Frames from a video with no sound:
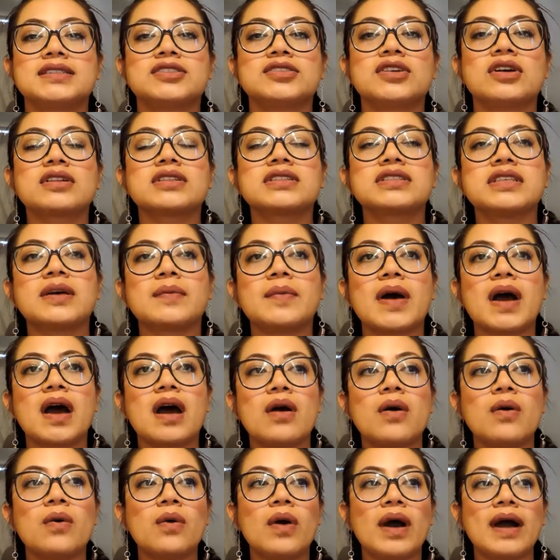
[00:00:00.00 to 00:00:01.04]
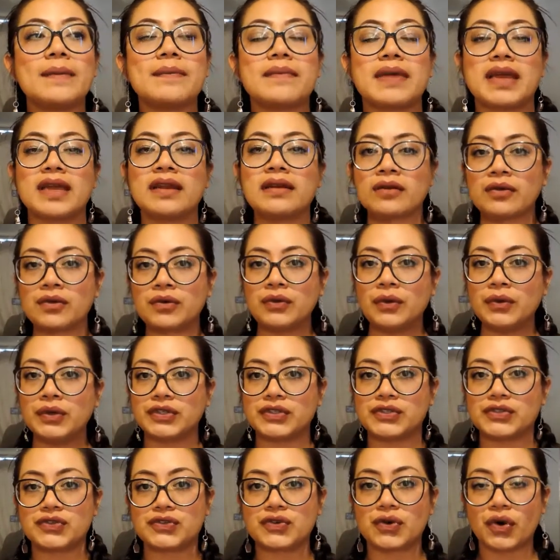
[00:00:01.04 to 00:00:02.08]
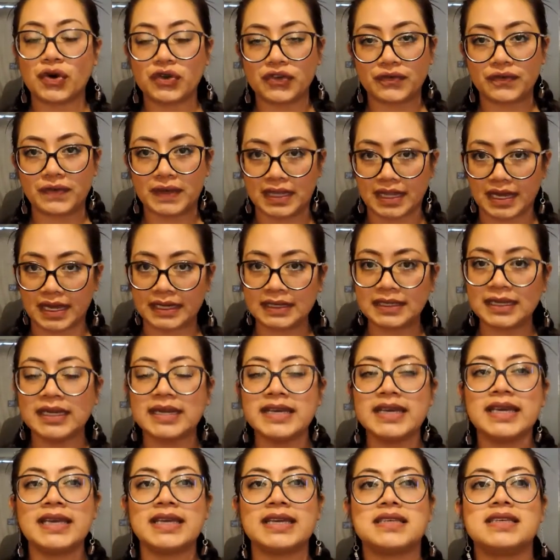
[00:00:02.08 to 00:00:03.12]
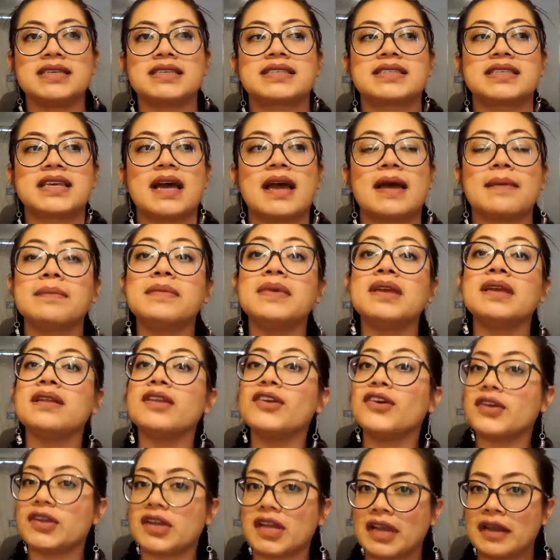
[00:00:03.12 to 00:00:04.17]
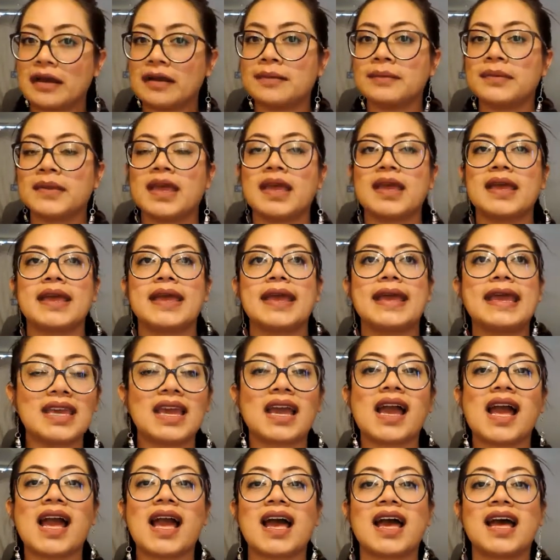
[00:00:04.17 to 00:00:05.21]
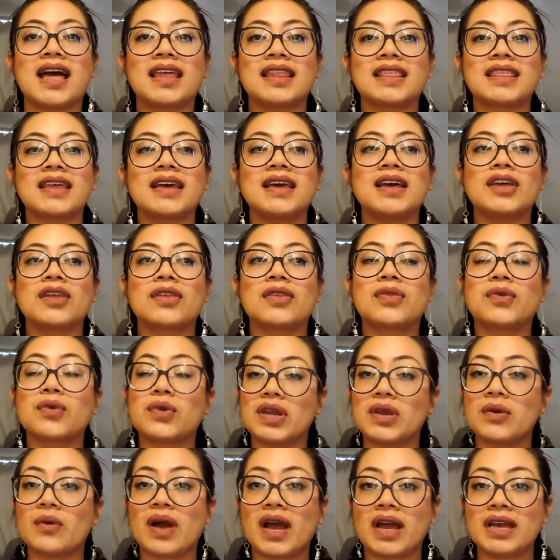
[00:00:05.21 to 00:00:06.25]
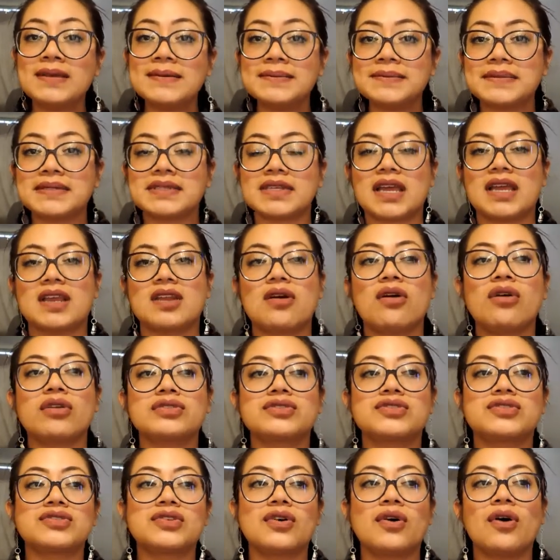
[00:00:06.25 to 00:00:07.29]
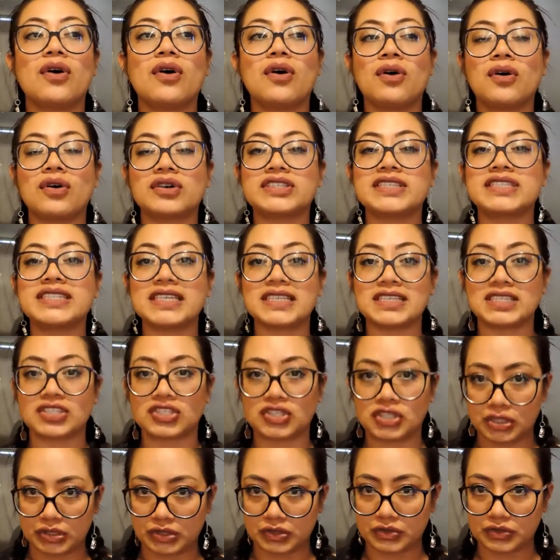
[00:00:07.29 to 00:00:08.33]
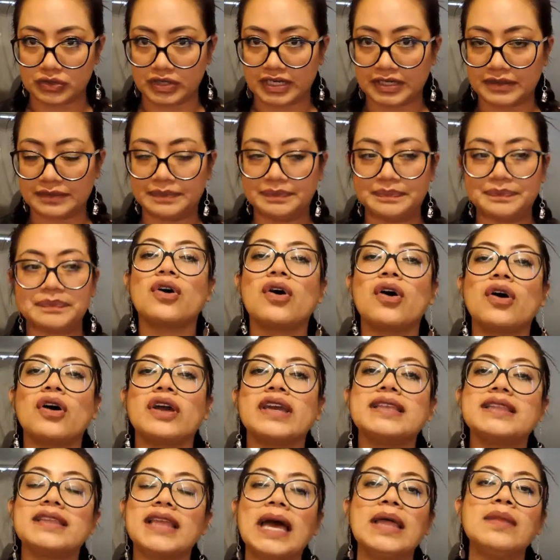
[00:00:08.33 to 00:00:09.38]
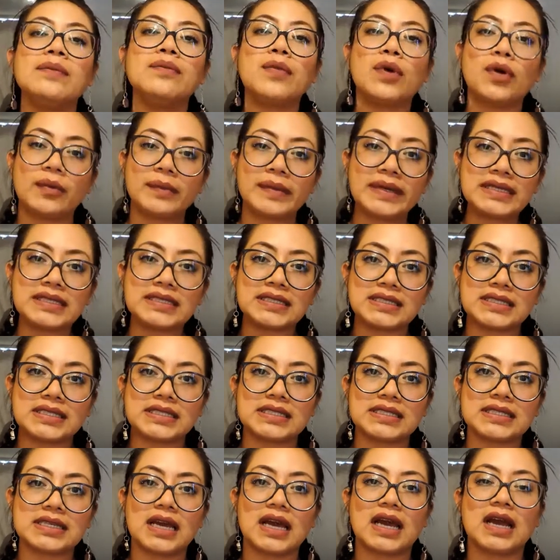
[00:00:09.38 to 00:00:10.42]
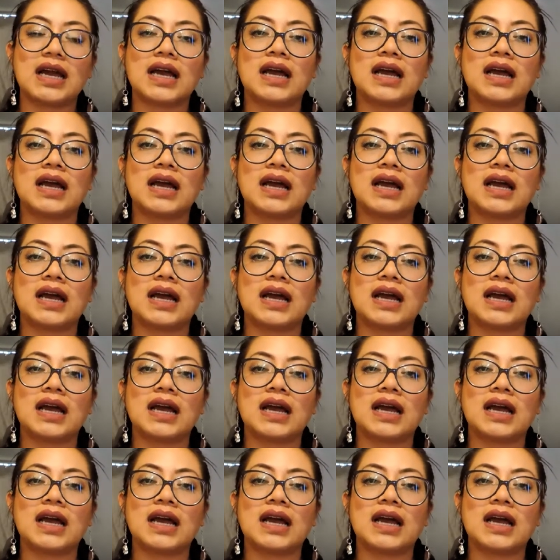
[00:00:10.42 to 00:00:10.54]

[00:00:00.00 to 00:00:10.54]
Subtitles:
talks about a man who is Troy Phelan. He's a millionaire. He had 3 wives and also 6 children. So in that moment,